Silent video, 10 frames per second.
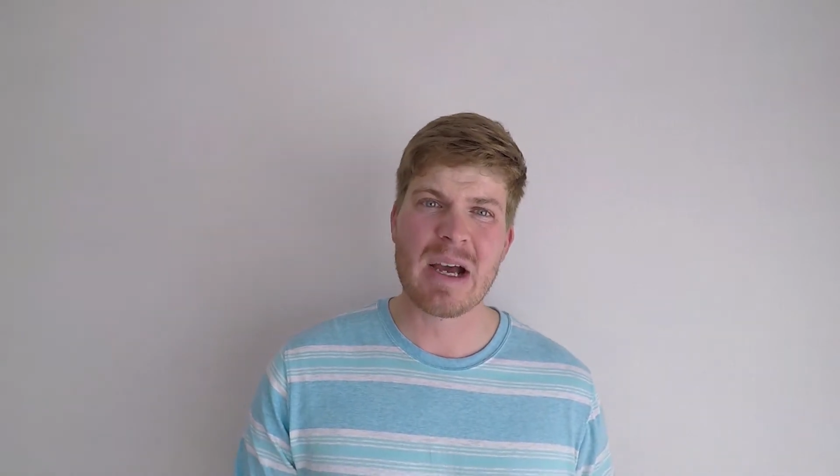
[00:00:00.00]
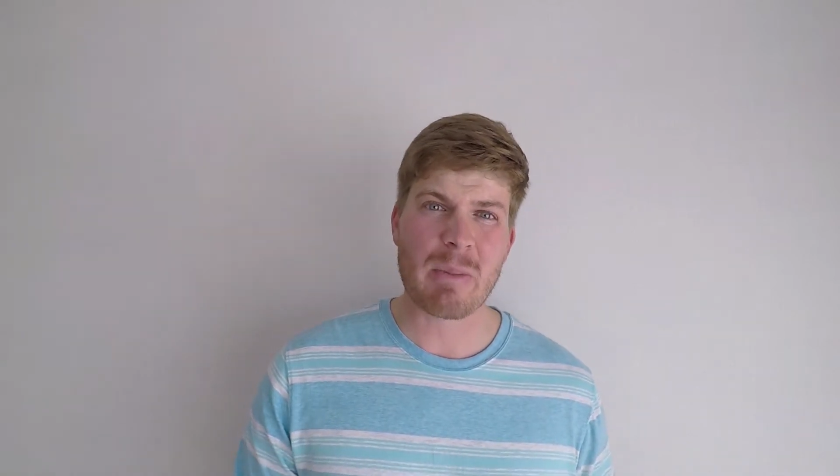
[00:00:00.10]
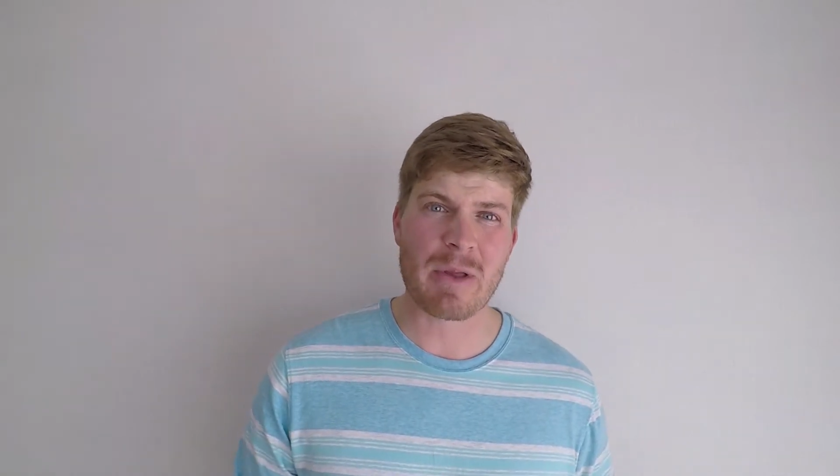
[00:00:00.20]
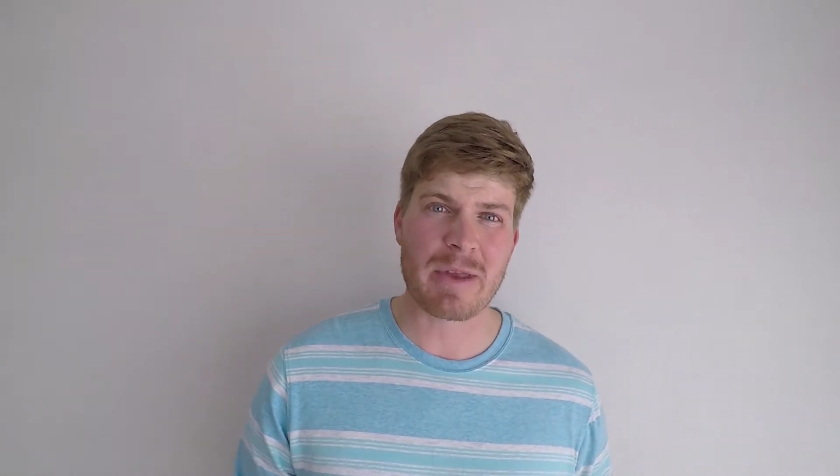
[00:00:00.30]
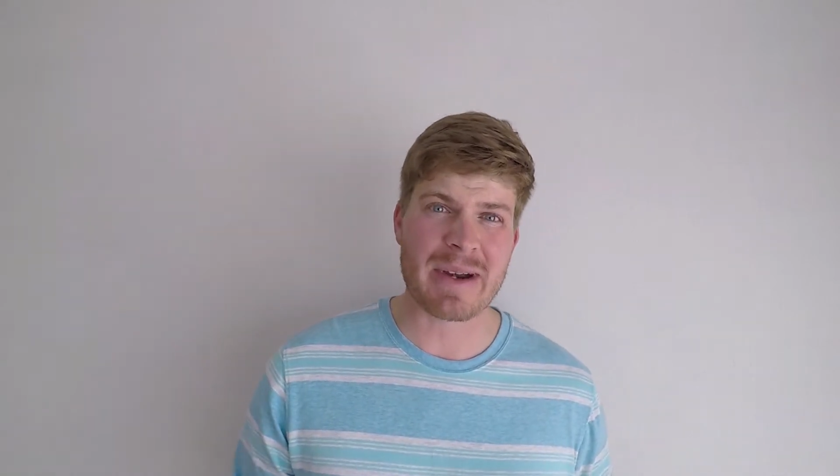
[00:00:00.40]

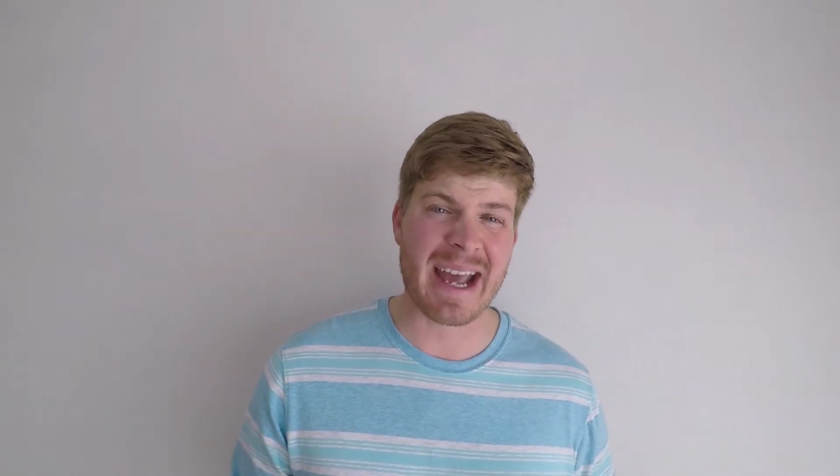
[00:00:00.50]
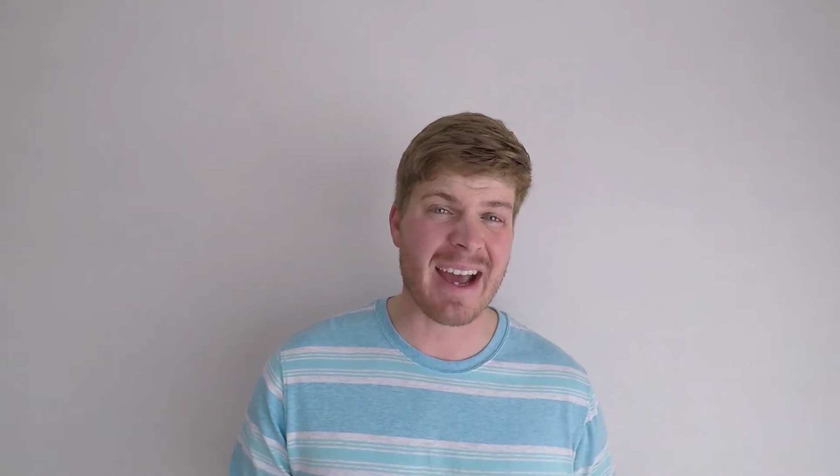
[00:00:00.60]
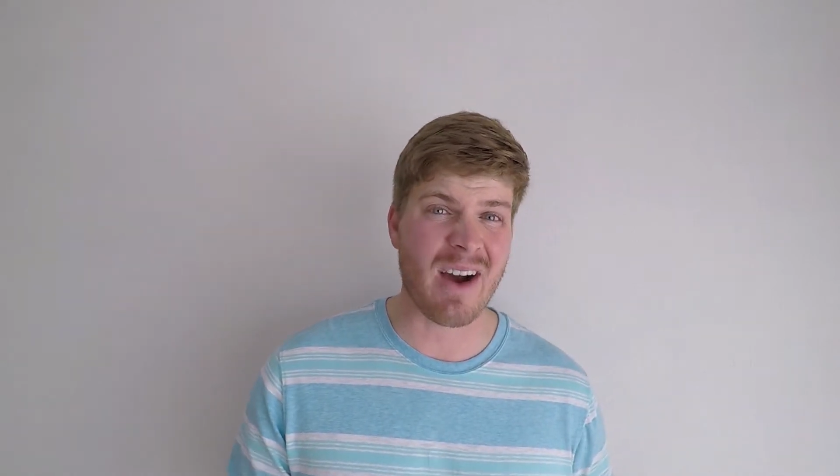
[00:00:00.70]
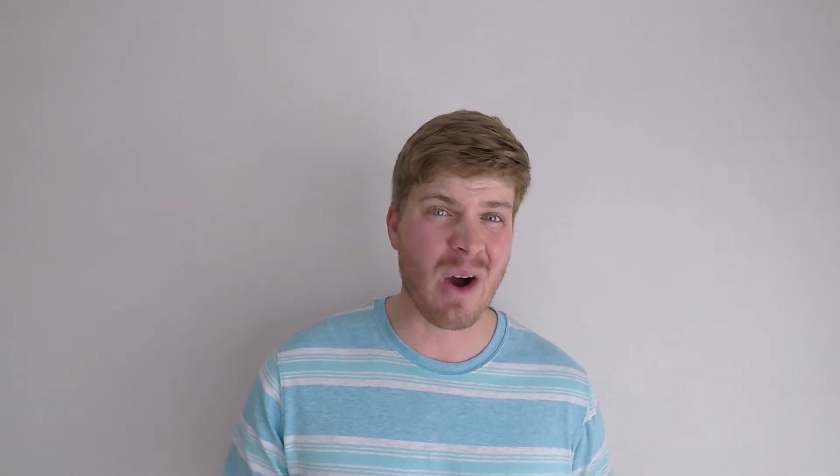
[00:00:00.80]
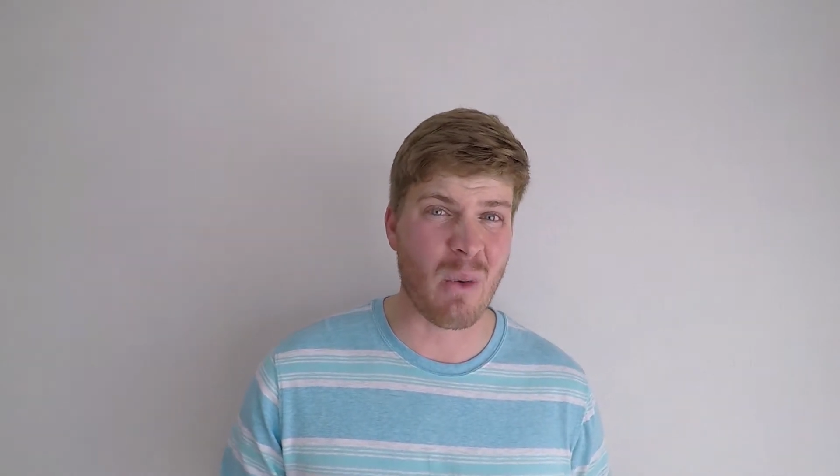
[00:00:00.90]
but they're
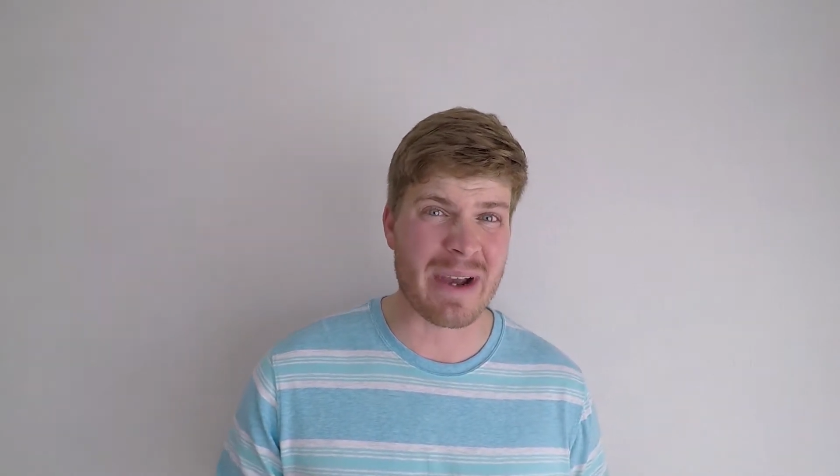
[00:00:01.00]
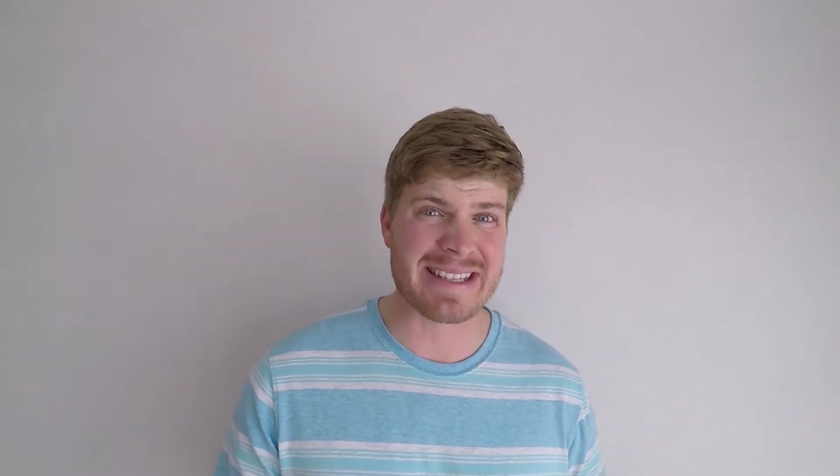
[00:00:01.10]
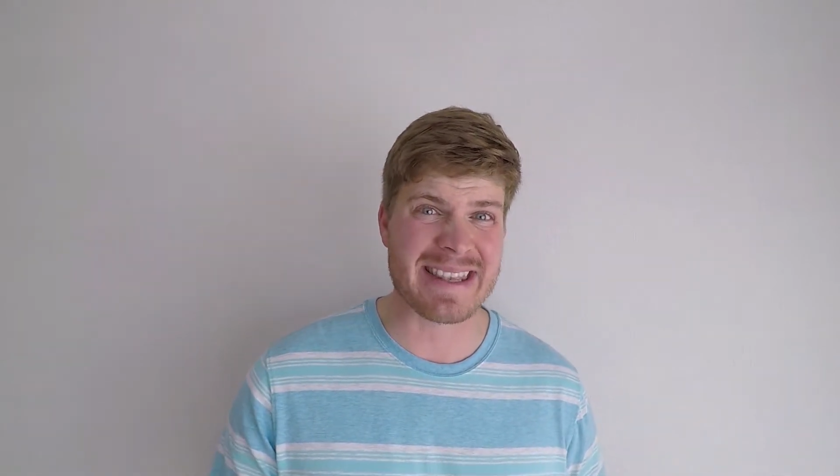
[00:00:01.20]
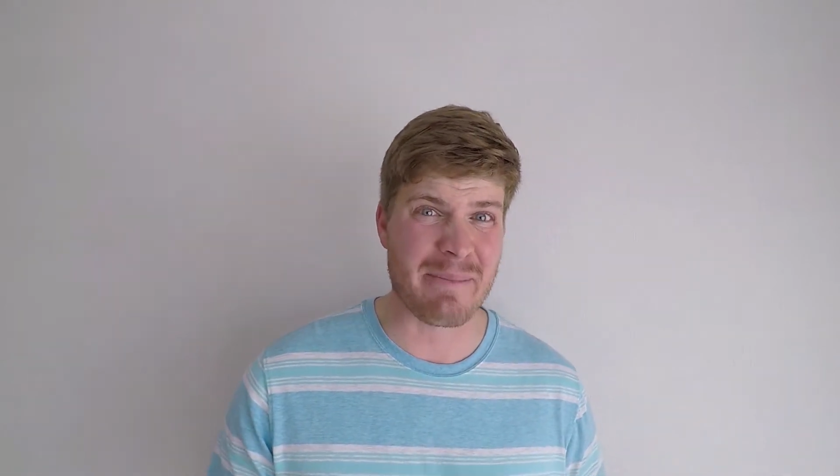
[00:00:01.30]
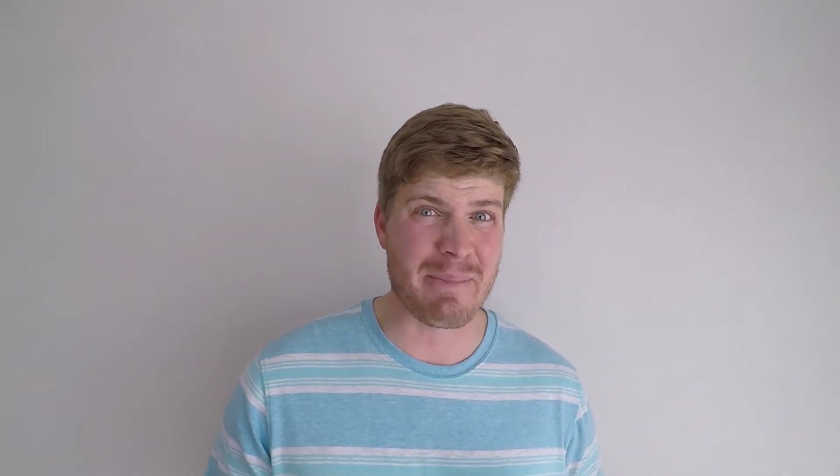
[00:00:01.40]
not always the